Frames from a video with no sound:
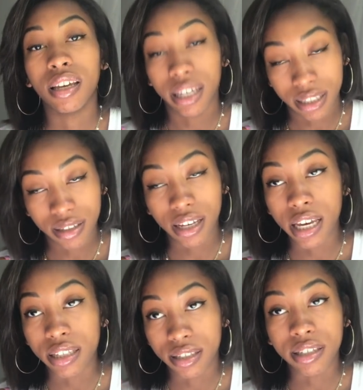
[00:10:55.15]
it
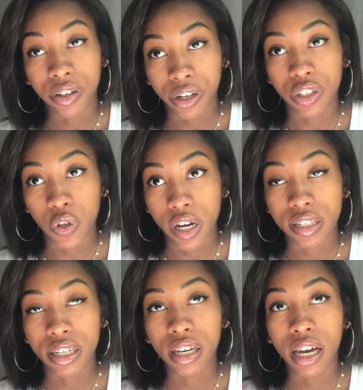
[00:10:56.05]
it still gets
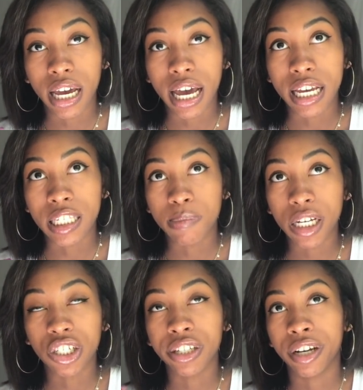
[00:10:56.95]
crazy,
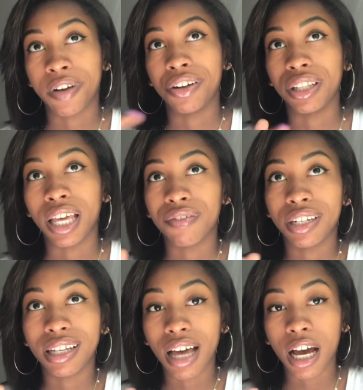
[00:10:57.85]
especially around
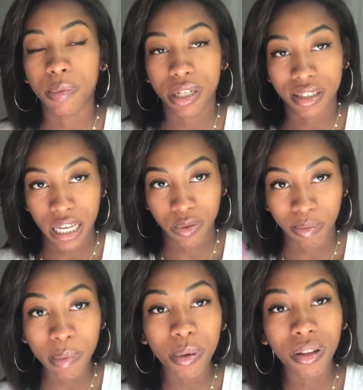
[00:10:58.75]
11 o'clock because that's
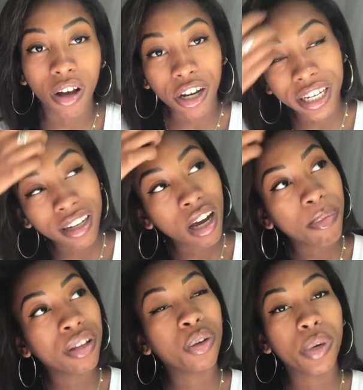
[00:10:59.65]
when people are getting
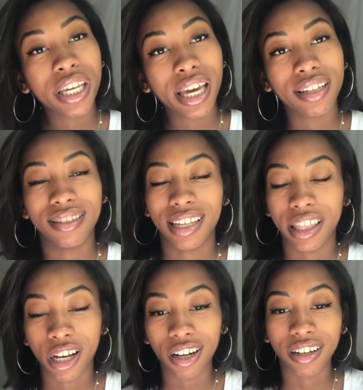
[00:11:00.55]
up on the weekends
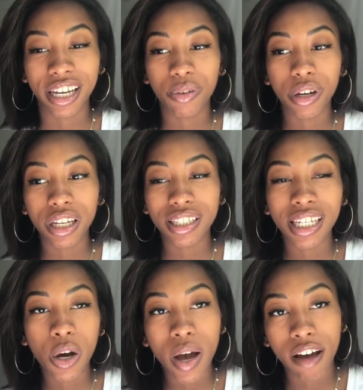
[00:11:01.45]
and they're going
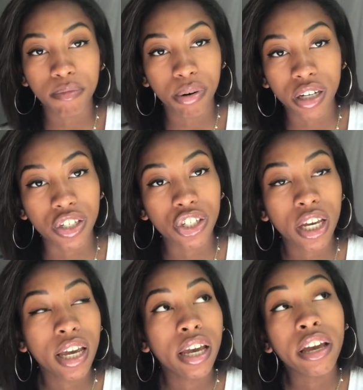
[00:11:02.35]
to go have brunch.
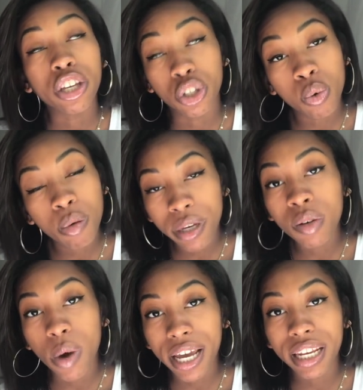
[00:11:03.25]
You will
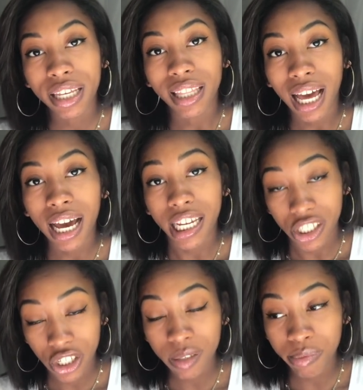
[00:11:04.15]
be waiting in line.
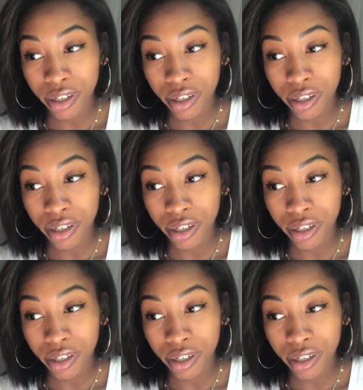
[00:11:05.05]
Just